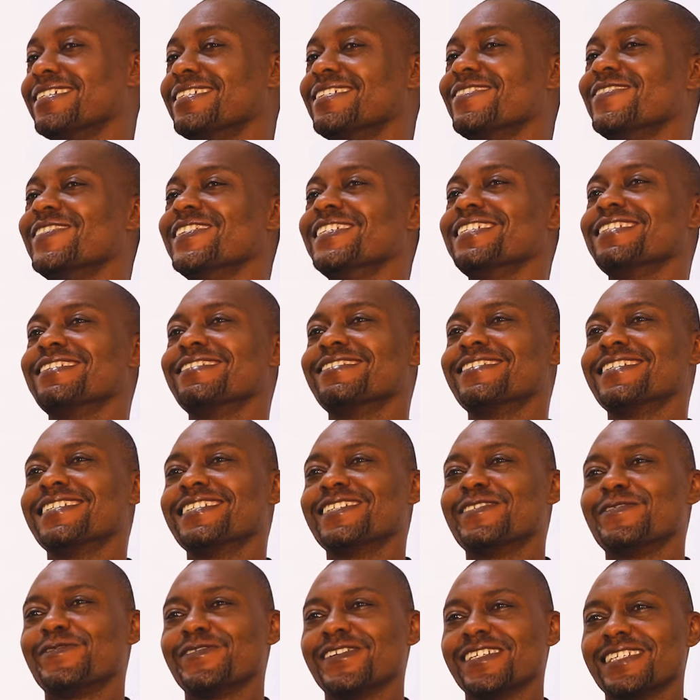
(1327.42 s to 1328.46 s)

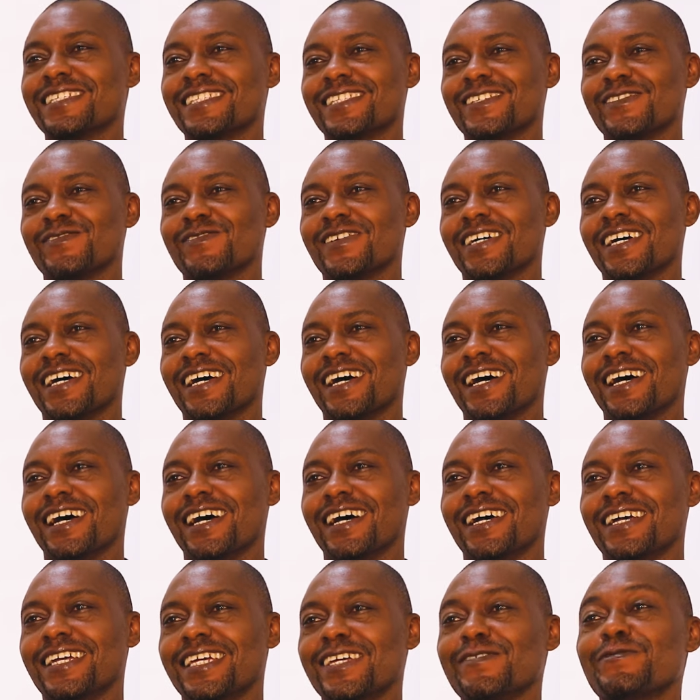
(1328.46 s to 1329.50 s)
during the
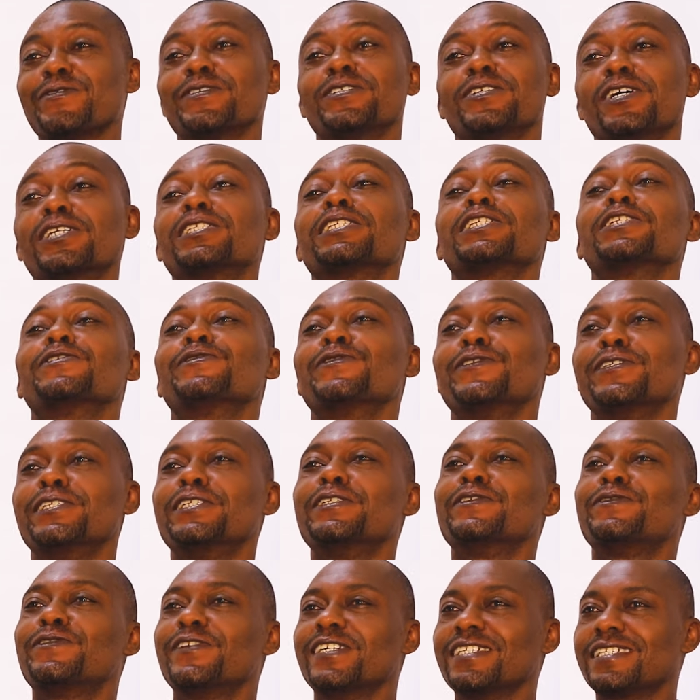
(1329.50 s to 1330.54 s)
festival, not even
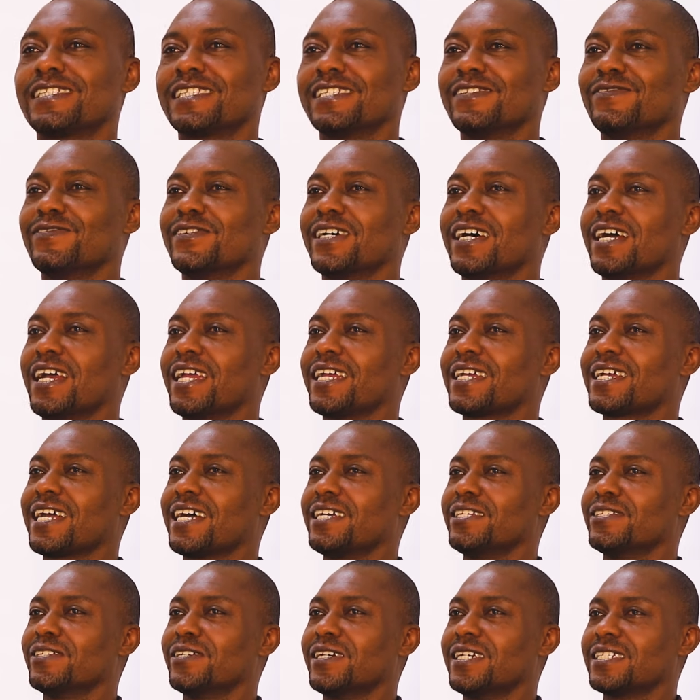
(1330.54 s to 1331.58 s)
the festival,
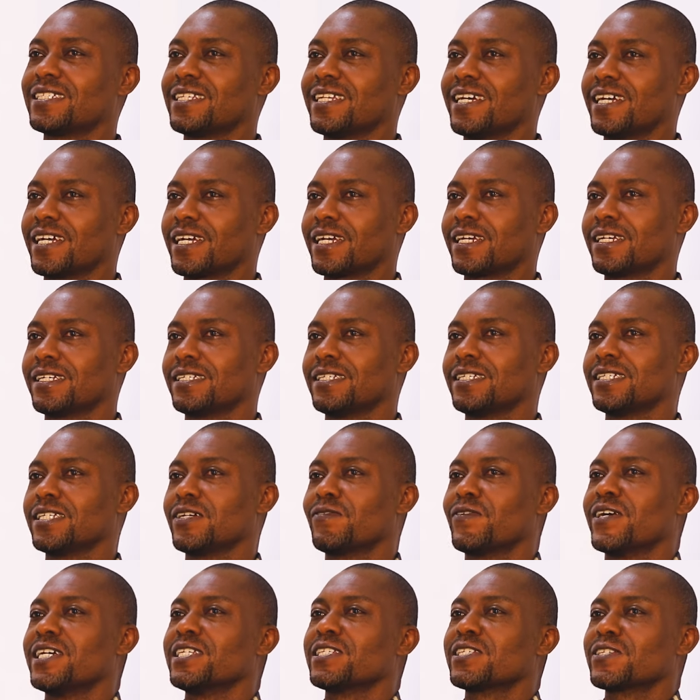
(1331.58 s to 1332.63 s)
it's like
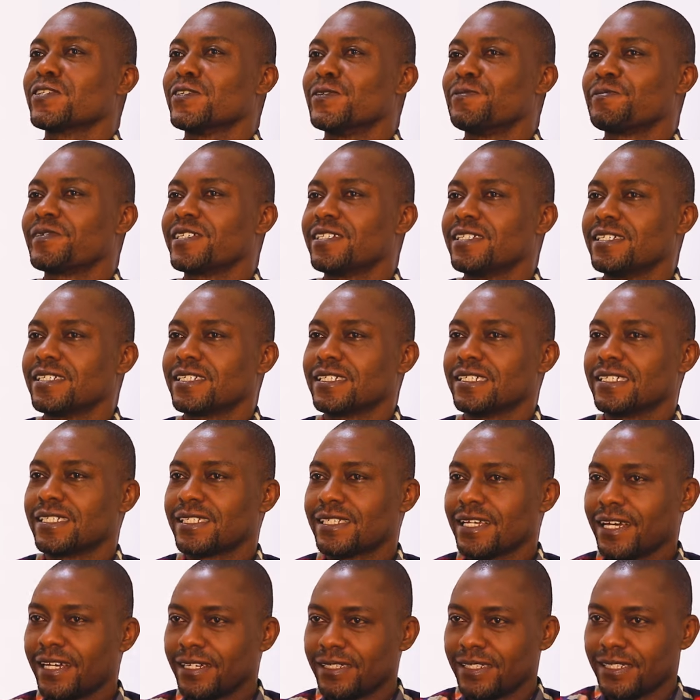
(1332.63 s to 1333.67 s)
when something is
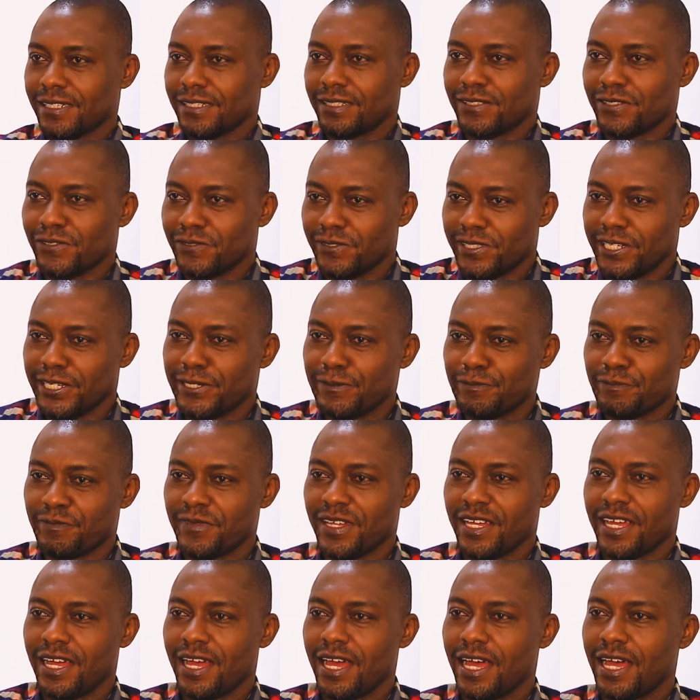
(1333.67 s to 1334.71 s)
incited to them
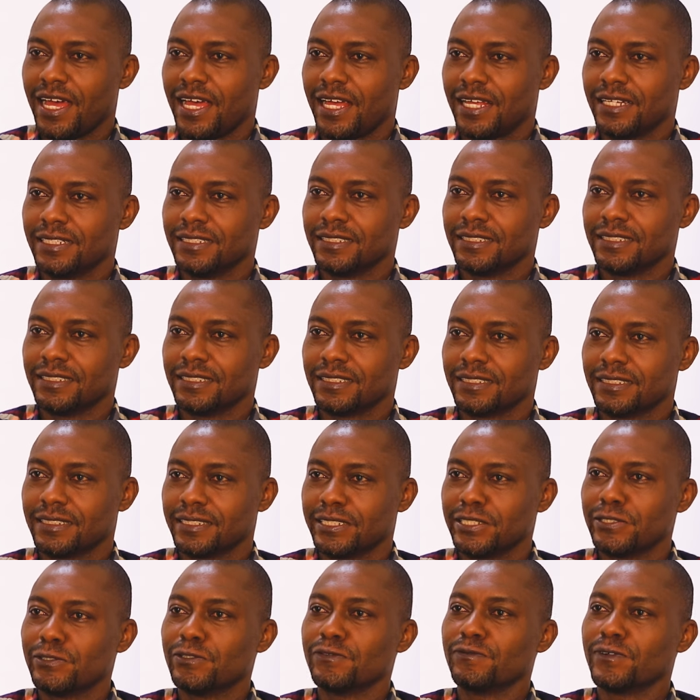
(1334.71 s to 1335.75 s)
and
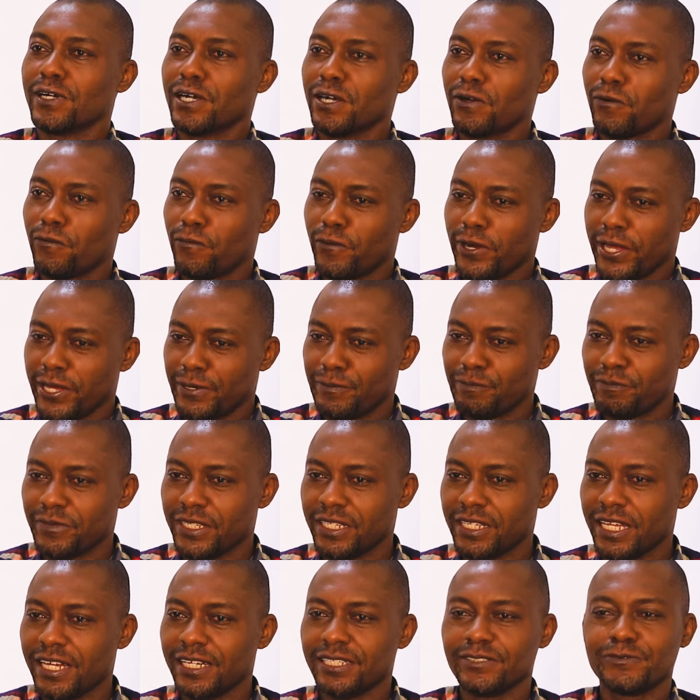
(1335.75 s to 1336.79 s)
they
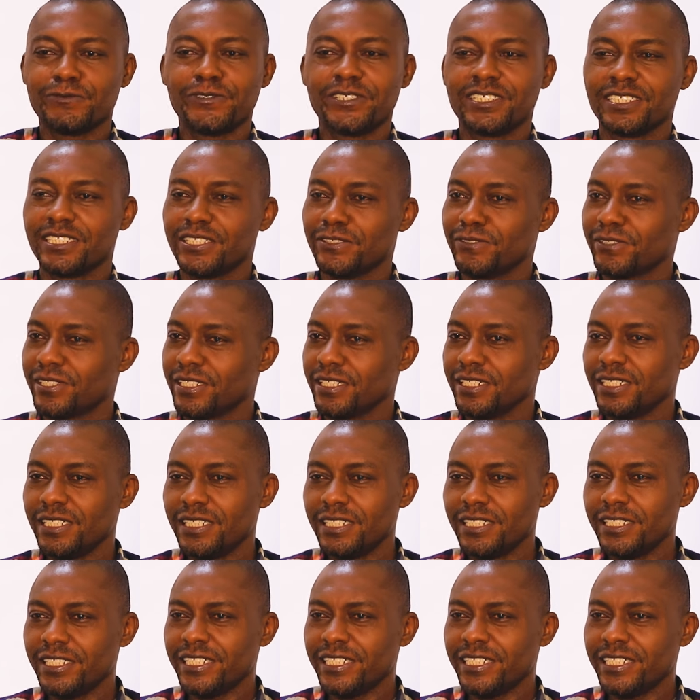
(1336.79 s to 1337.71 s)
overwhelm, and which they will say,